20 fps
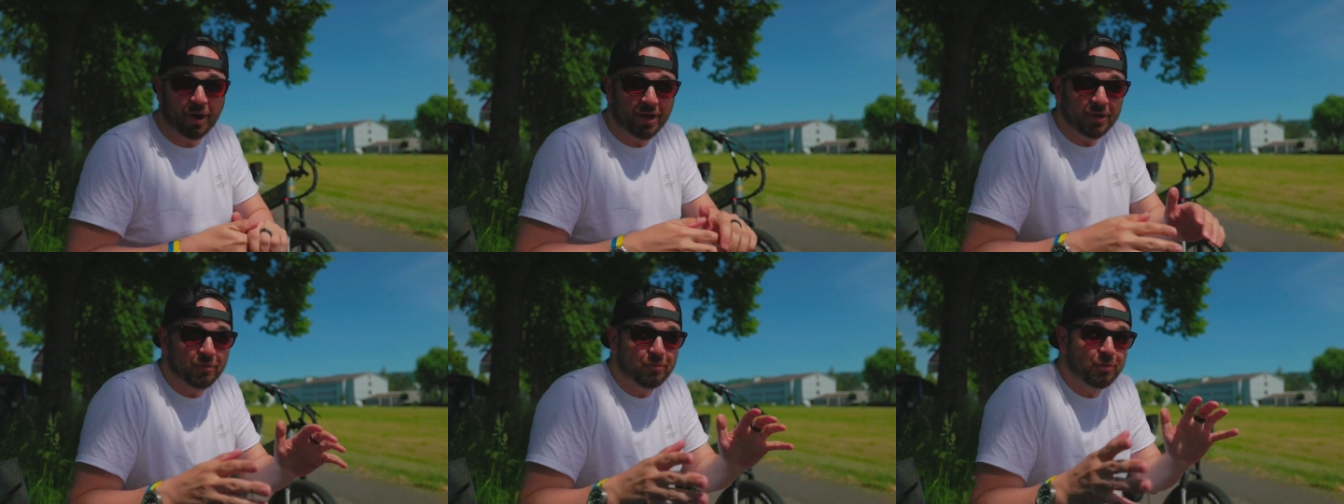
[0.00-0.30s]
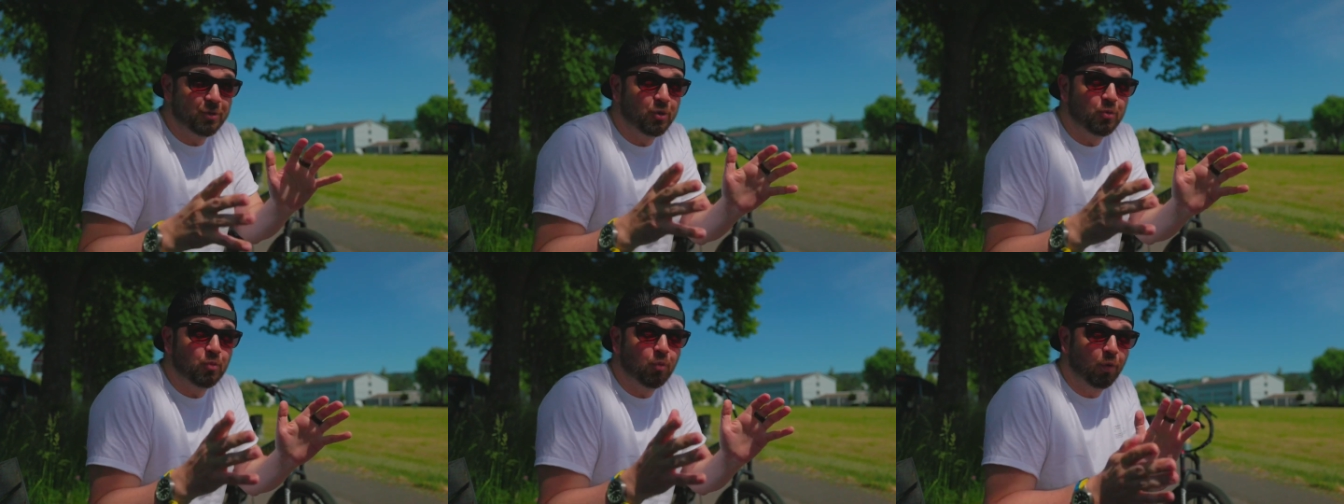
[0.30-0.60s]
I don't
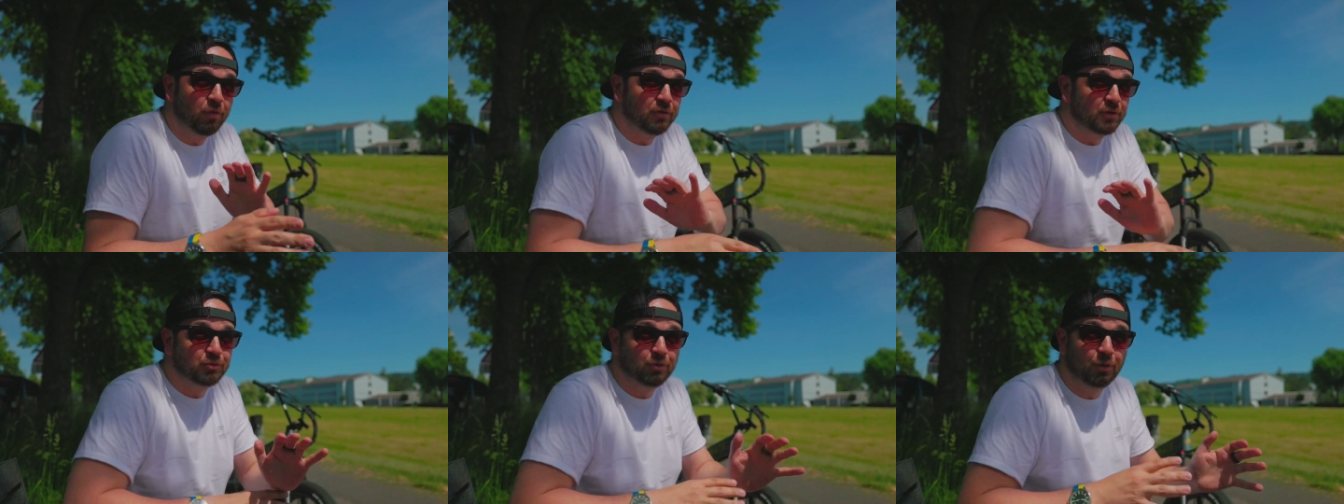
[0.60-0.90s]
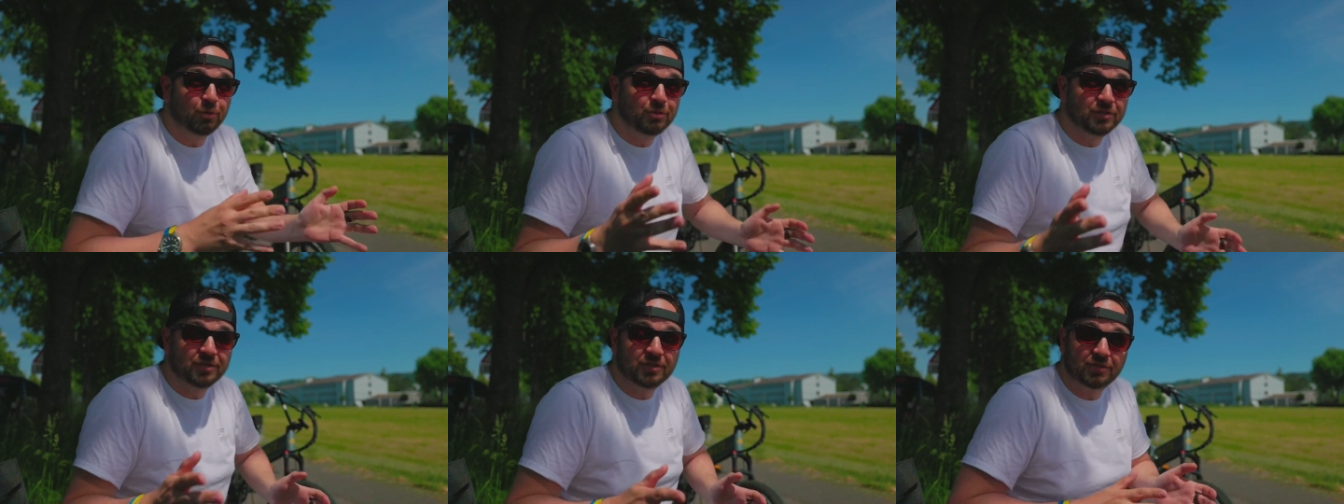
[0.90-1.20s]
know what the
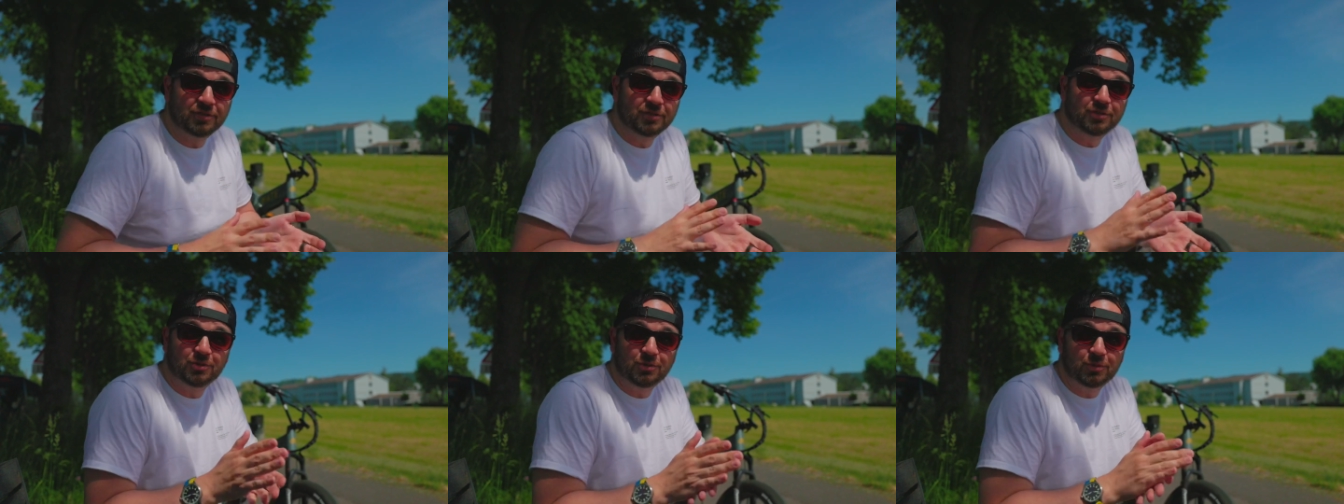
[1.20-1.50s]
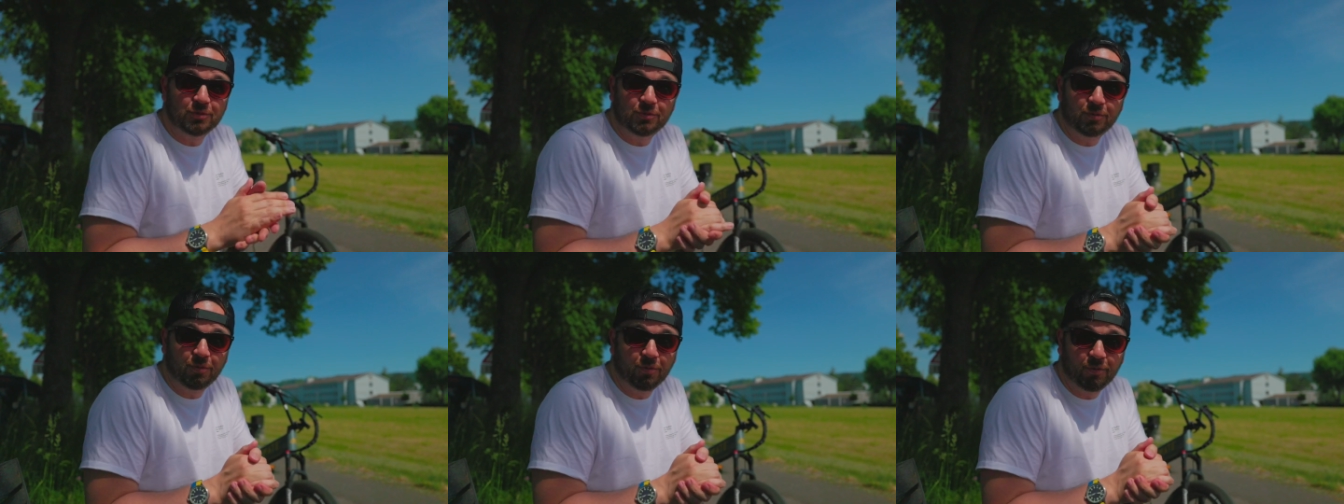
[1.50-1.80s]
drone is gonna
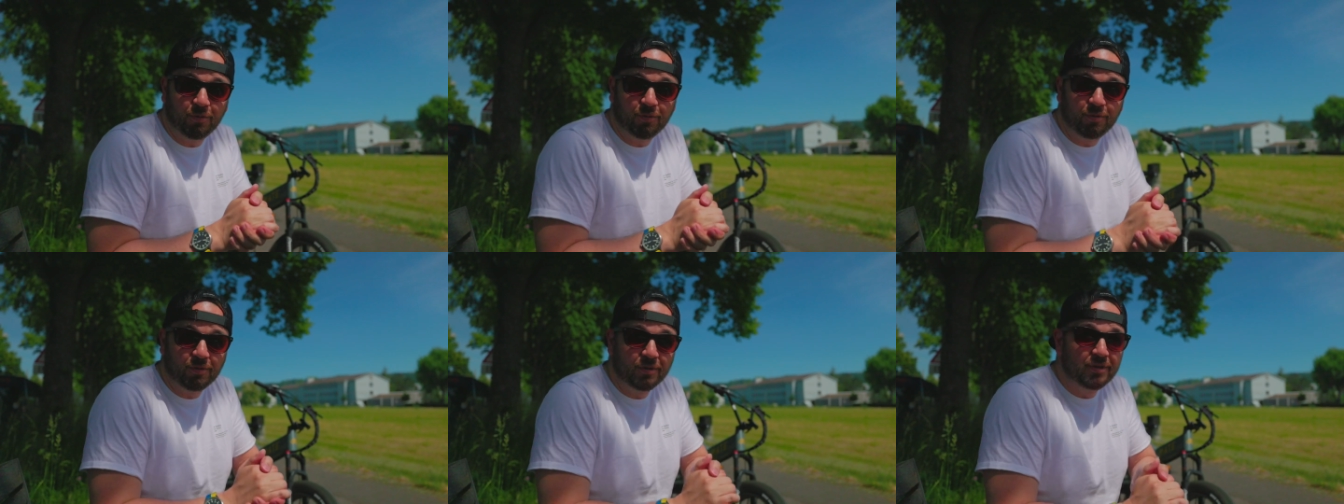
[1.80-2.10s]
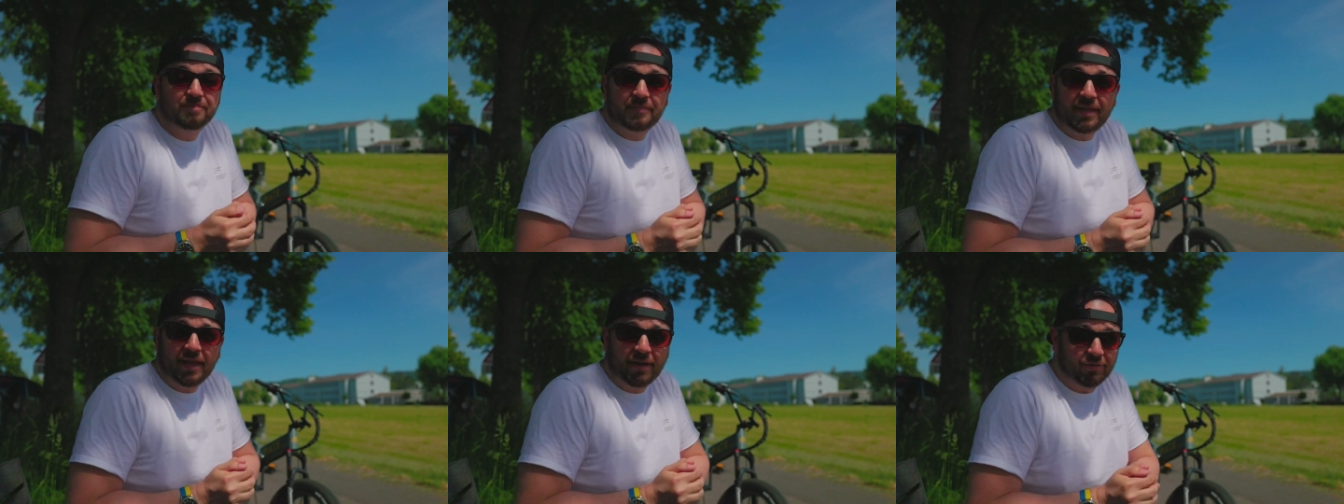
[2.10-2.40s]
do, or
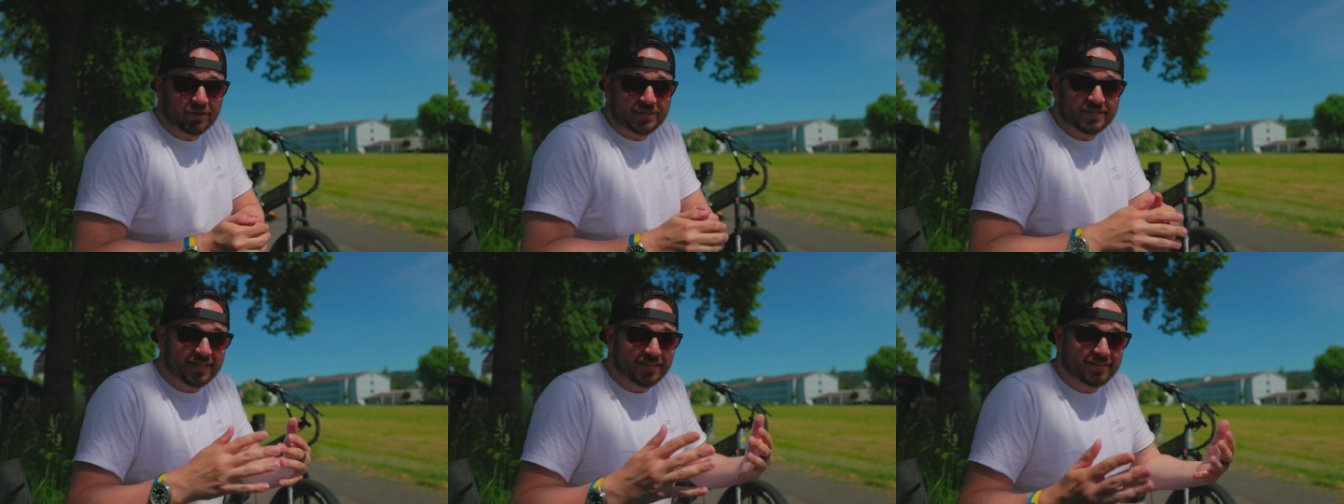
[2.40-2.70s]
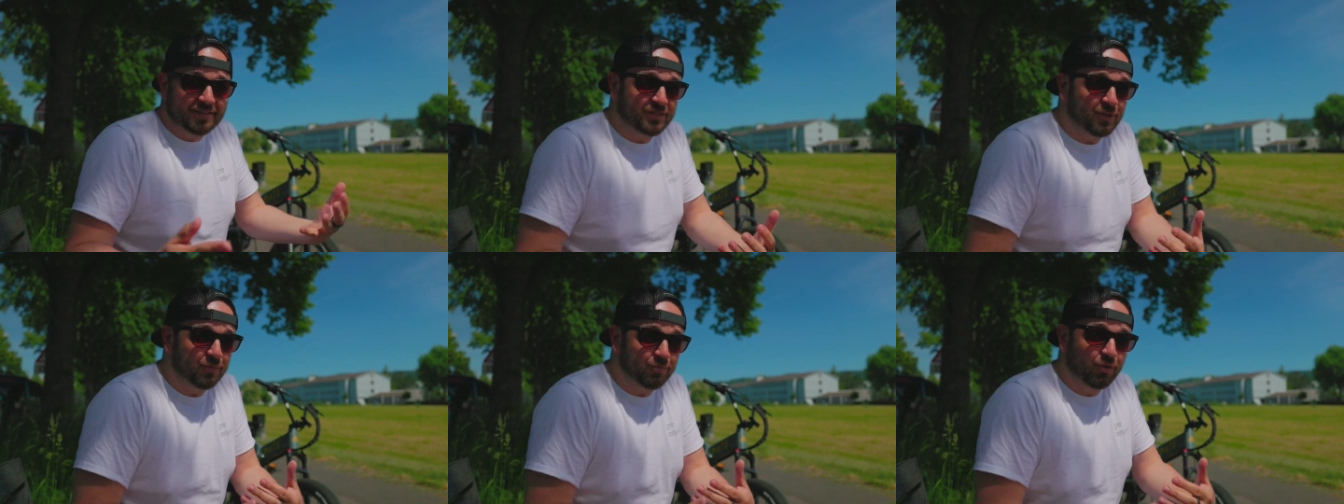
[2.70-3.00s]
have I set
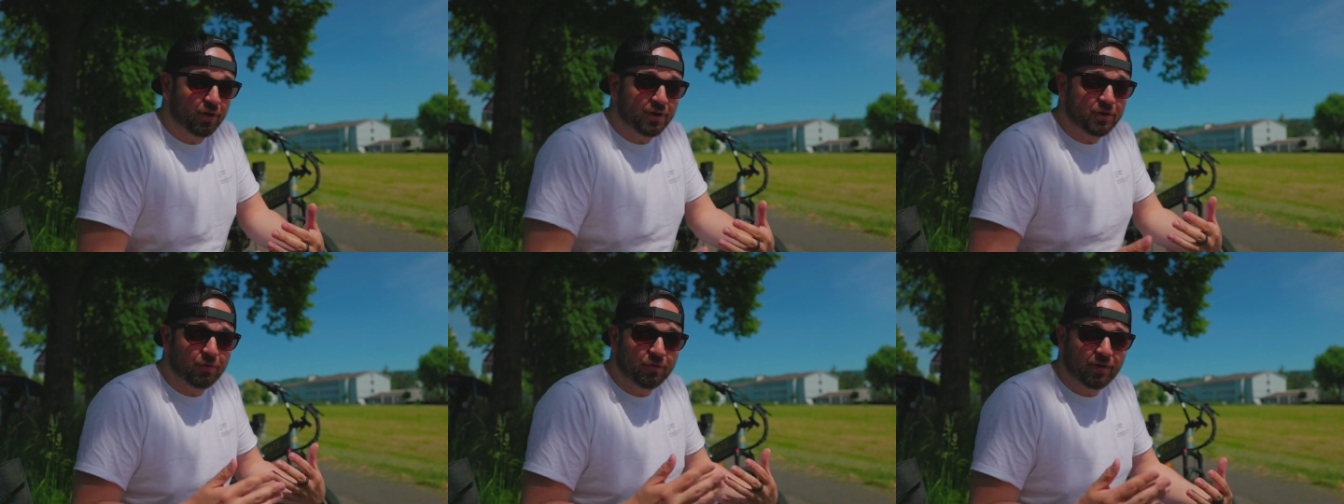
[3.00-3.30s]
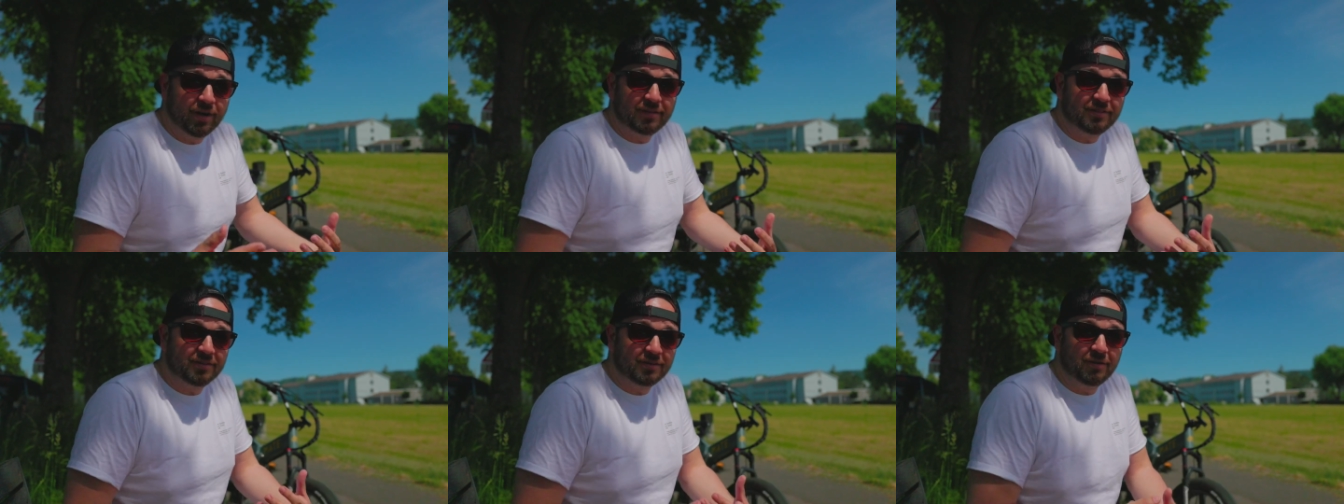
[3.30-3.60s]
this up right
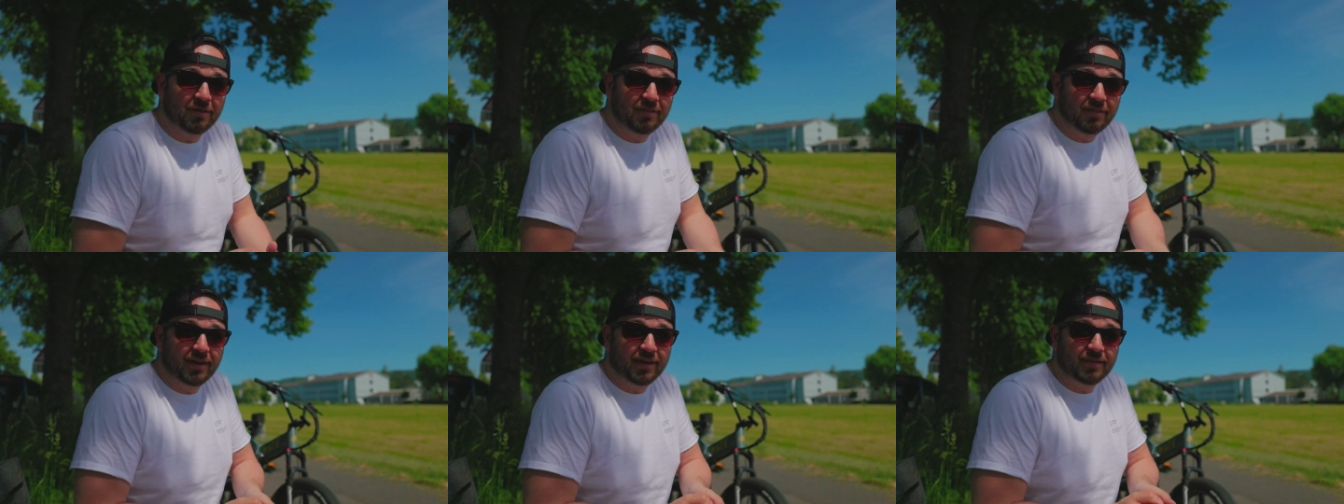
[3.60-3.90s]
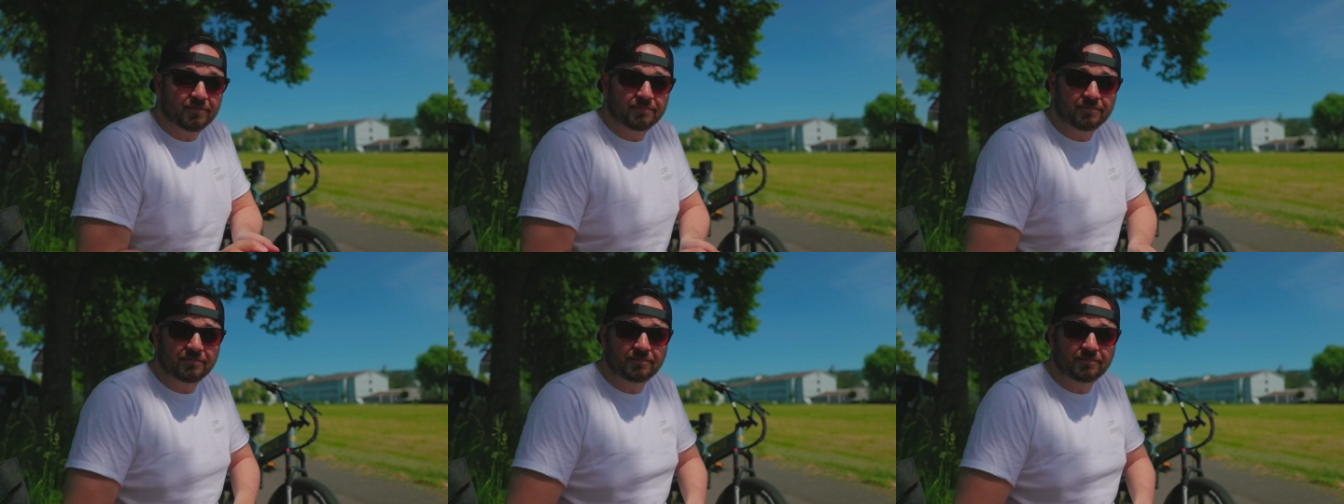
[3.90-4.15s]
or anything like that.